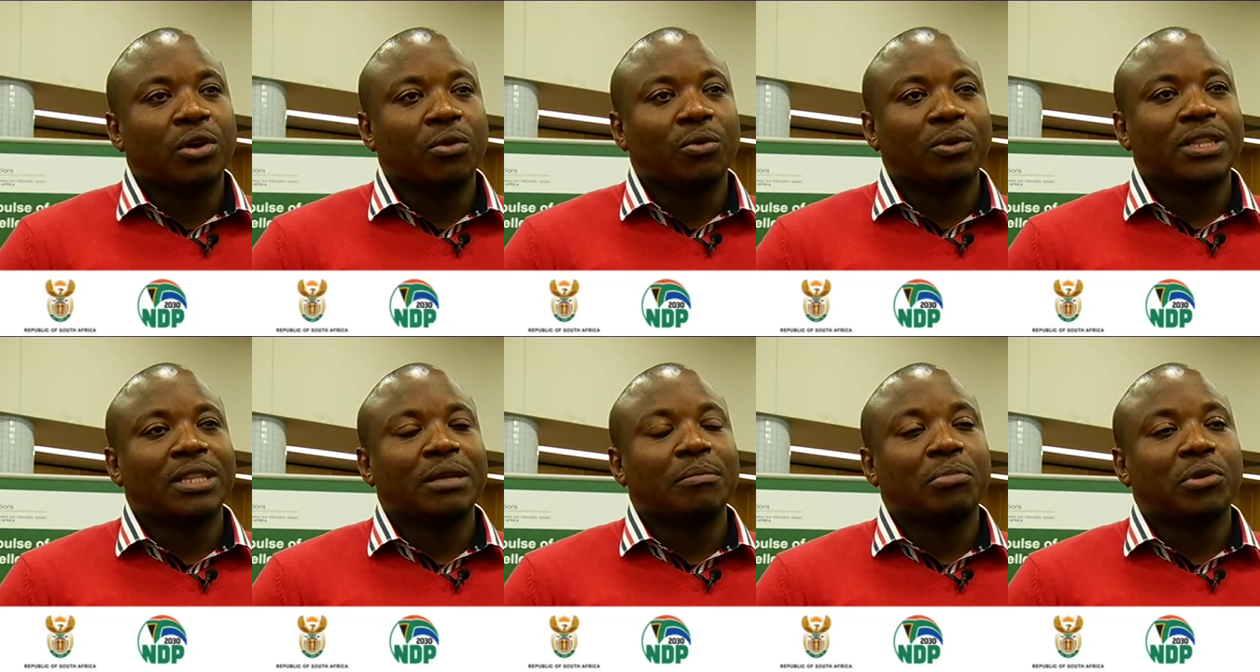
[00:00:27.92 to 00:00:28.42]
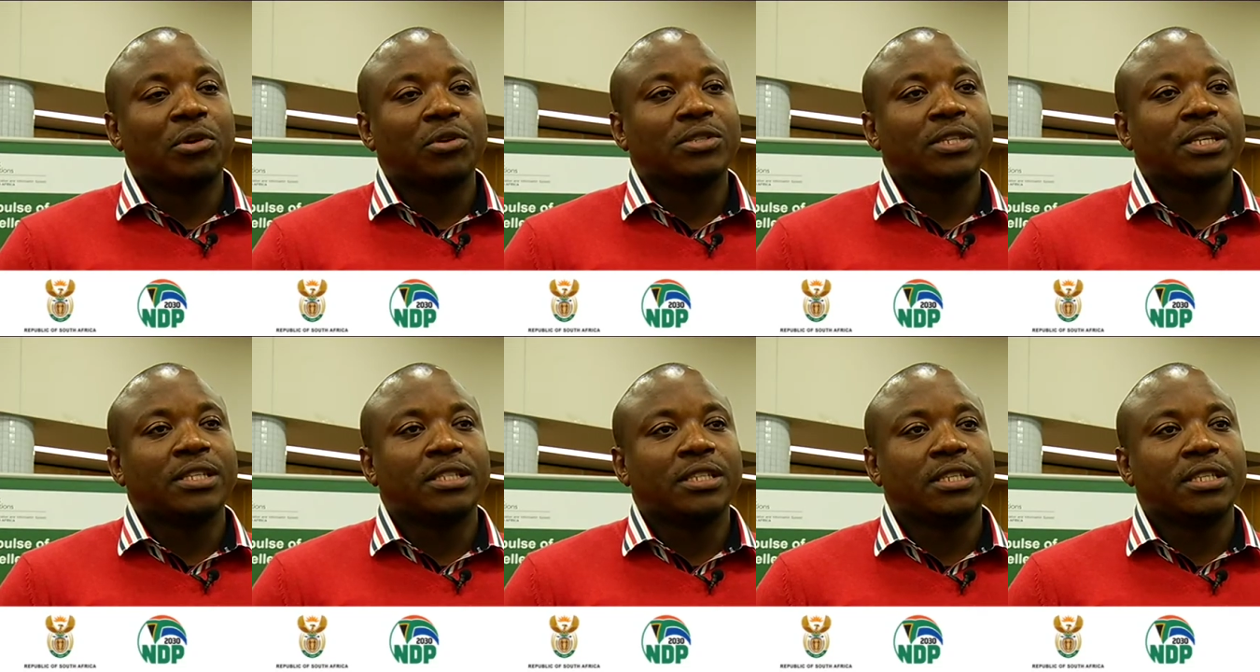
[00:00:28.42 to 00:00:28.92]
with the
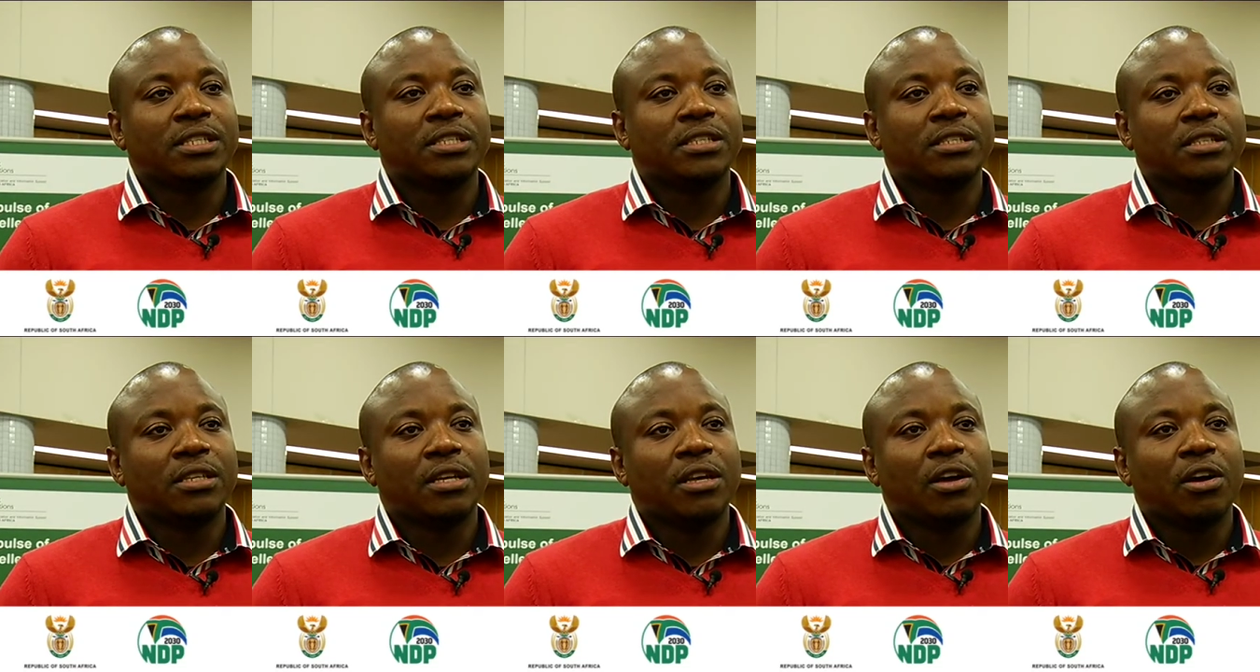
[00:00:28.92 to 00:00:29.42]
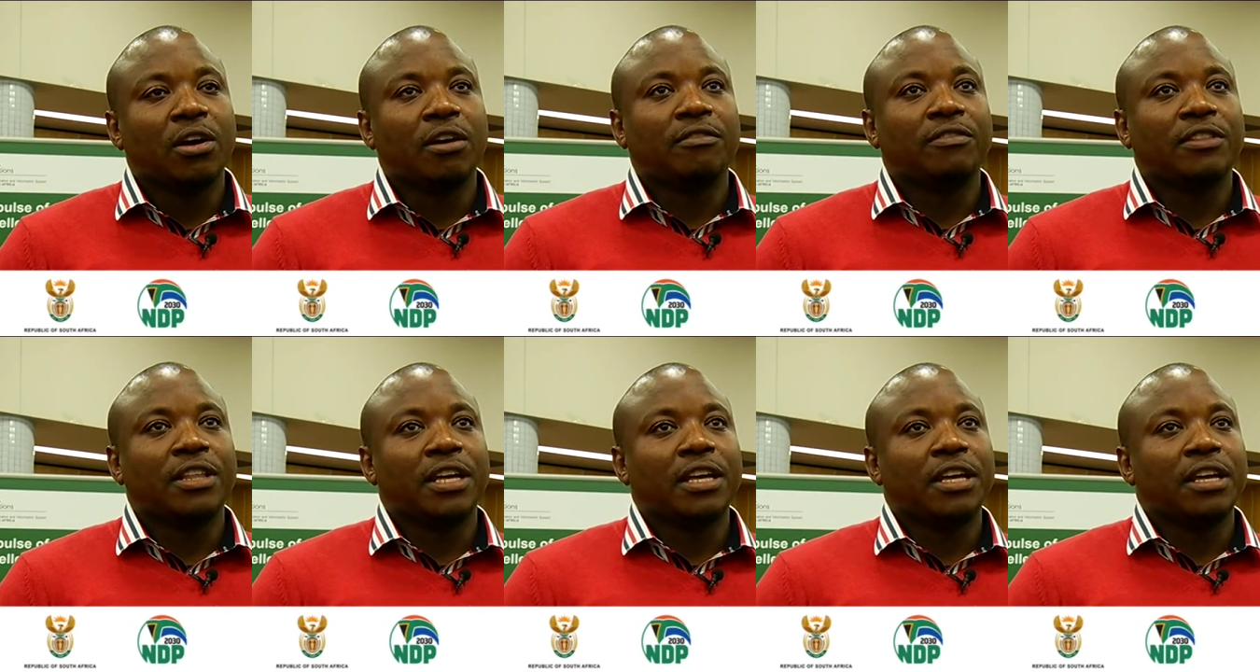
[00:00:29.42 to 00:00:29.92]
processes
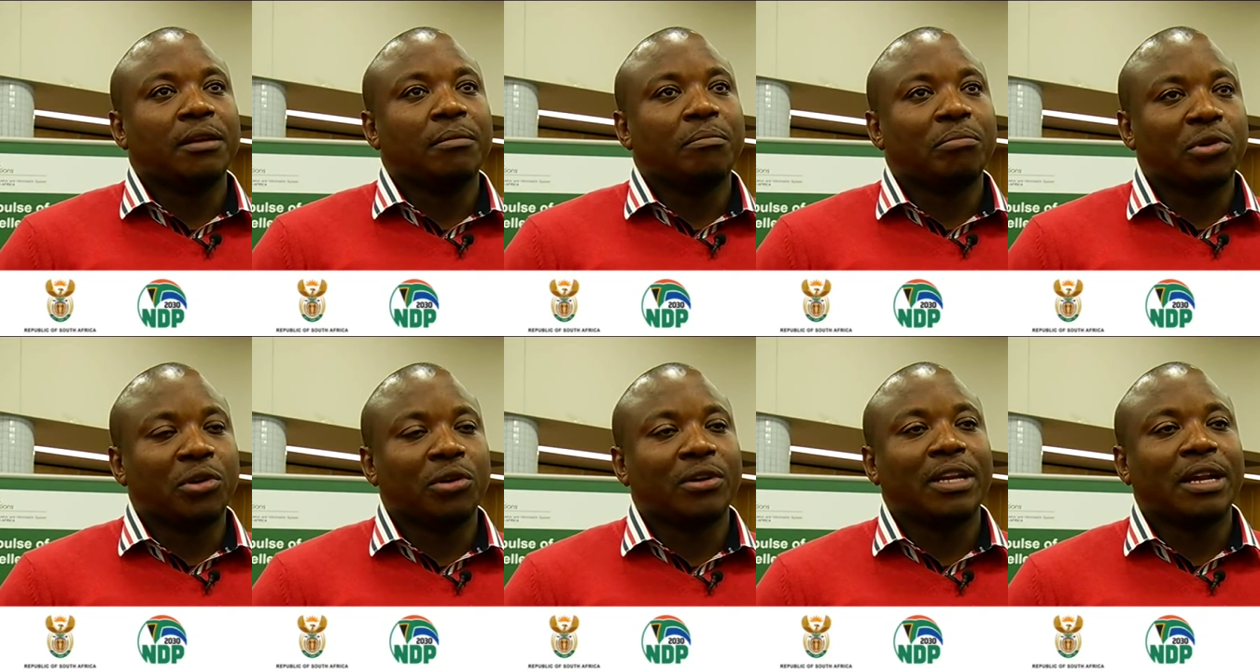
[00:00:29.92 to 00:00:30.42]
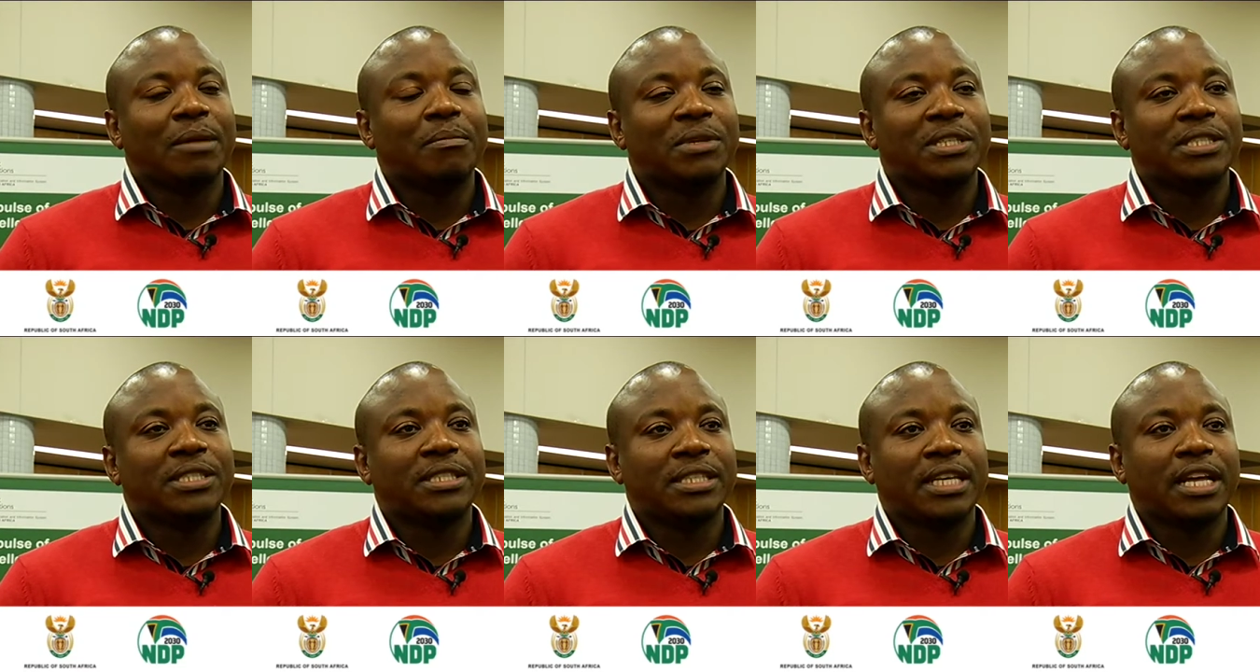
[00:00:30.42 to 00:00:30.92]
of the program
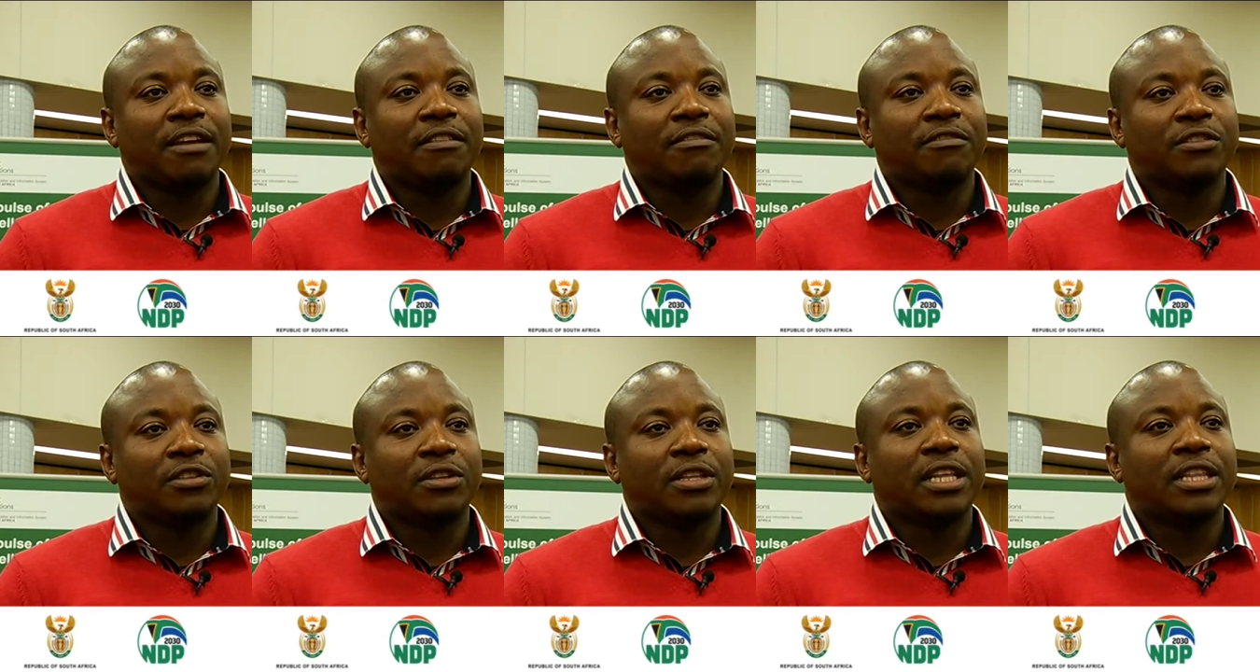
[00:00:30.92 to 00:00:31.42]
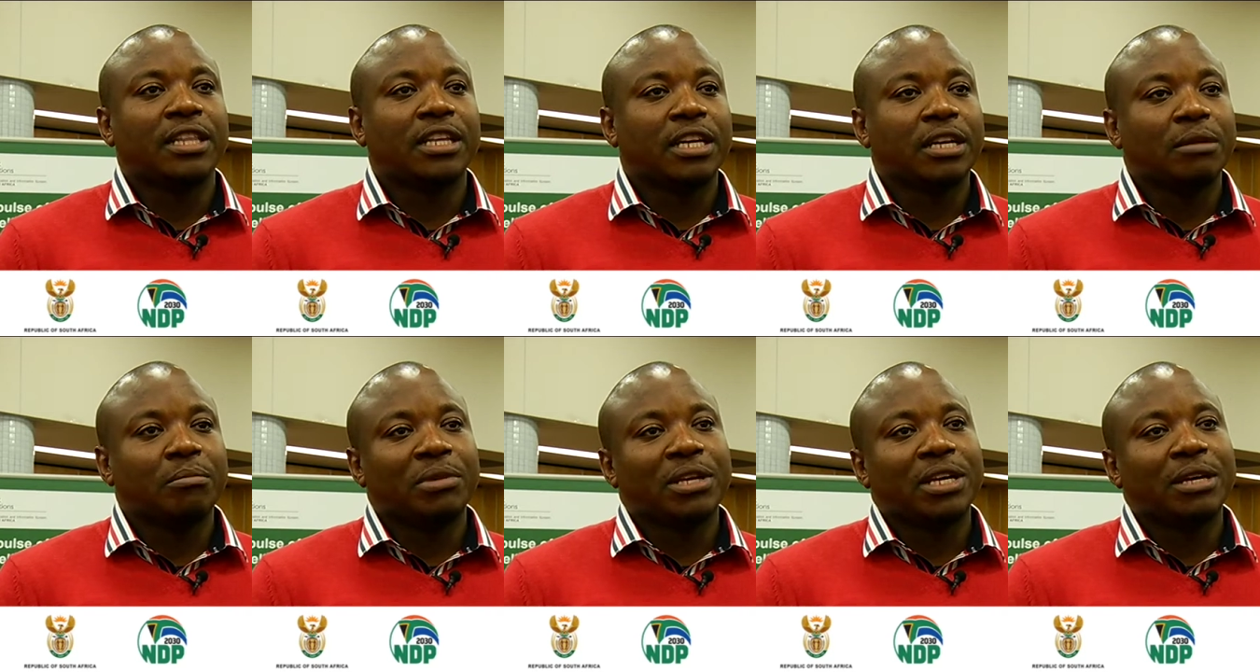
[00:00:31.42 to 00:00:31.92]
itself so that they
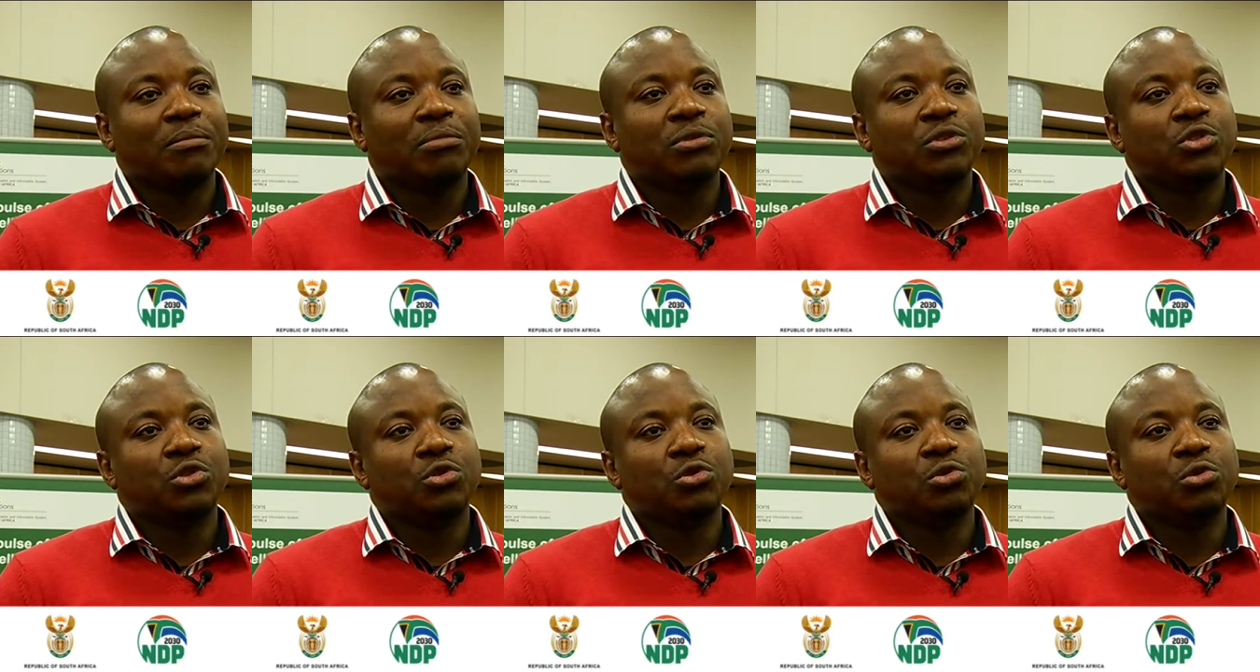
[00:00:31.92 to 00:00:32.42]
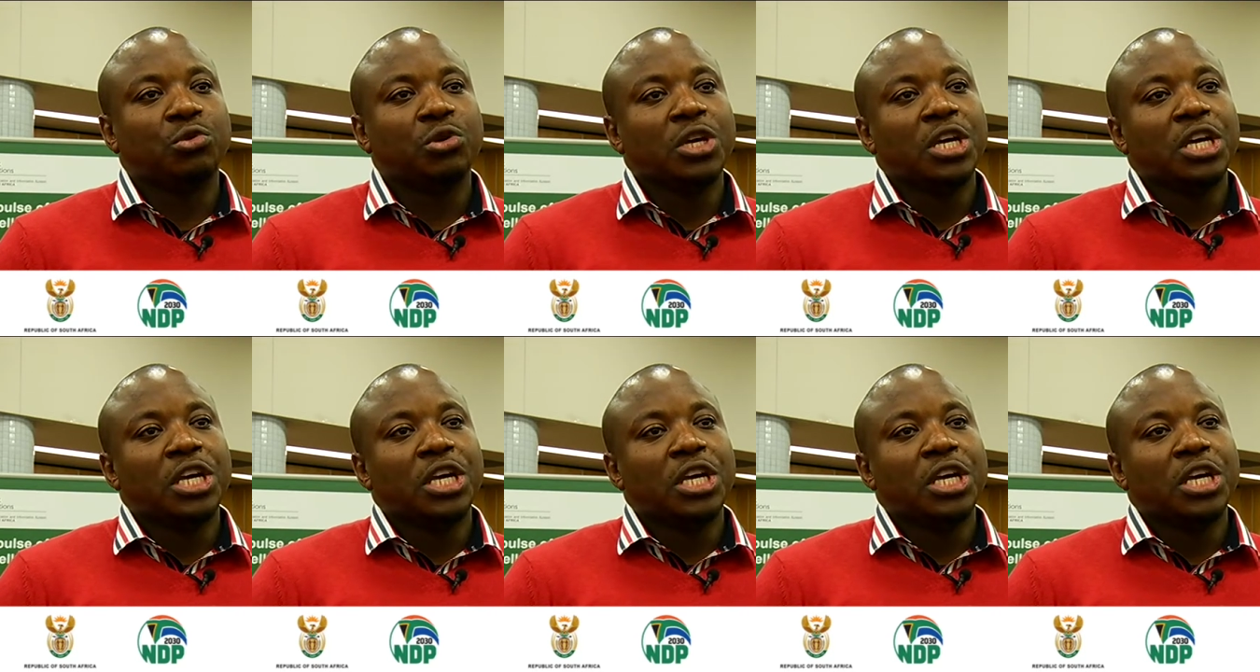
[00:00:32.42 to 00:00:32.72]
can be able to